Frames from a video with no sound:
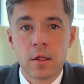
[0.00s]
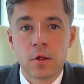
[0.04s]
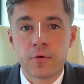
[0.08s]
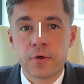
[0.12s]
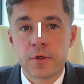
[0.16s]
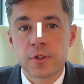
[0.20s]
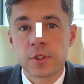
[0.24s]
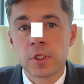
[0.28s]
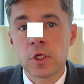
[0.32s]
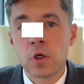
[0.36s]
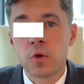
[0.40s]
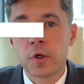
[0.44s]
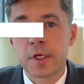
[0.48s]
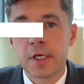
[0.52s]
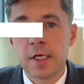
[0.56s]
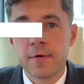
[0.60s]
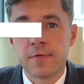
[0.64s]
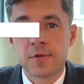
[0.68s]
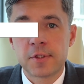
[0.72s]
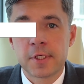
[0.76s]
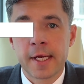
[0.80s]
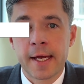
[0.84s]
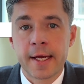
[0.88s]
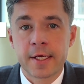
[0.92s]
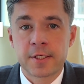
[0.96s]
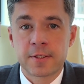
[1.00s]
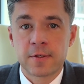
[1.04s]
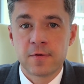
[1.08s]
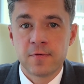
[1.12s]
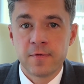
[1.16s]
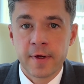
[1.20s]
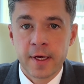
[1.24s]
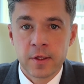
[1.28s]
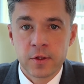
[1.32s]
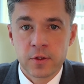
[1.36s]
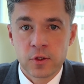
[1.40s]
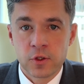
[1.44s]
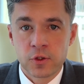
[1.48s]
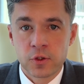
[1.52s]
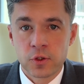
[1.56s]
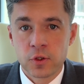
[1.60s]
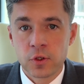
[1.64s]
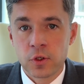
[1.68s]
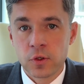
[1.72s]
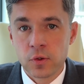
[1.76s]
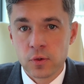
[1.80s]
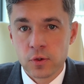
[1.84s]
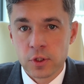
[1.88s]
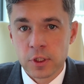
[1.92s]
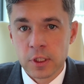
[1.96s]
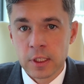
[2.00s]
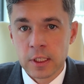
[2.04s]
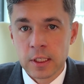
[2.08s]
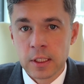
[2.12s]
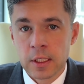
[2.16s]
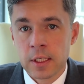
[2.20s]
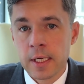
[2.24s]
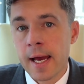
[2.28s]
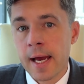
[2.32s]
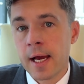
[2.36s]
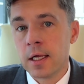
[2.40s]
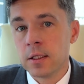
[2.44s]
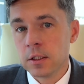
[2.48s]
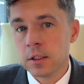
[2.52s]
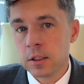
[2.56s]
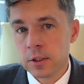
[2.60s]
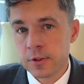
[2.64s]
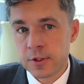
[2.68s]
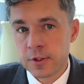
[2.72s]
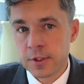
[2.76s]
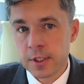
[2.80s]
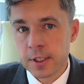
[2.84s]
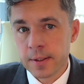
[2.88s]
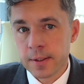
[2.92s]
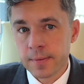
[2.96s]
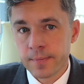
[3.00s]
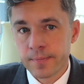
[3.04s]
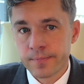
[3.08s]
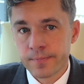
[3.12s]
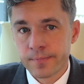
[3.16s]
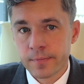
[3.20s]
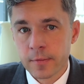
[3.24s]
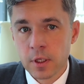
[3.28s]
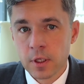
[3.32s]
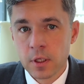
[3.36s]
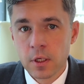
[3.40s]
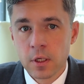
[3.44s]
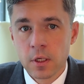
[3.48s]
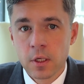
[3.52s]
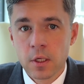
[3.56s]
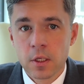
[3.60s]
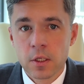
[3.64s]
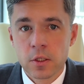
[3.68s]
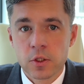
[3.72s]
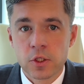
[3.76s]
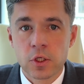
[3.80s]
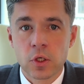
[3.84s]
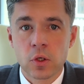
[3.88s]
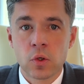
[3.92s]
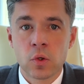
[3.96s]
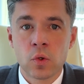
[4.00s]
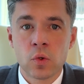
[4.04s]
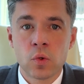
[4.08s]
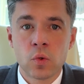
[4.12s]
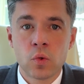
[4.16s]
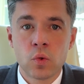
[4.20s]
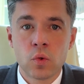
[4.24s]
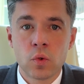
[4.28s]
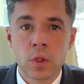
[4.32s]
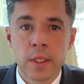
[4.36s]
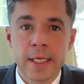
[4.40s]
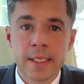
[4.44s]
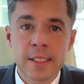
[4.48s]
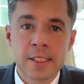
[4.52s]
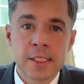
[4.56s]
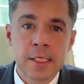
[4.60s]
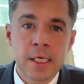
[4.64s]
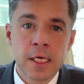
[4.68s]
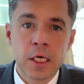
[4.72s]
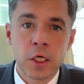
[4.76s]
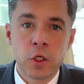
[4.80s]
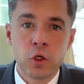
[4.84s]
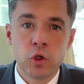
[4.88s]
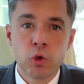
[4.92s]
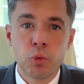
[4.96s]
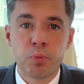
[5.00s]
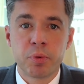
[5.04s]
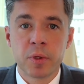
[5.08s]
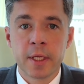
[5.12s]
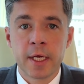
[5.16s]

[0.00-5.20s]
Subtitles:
there is no gift tax advantage to using an LLC. So let's say you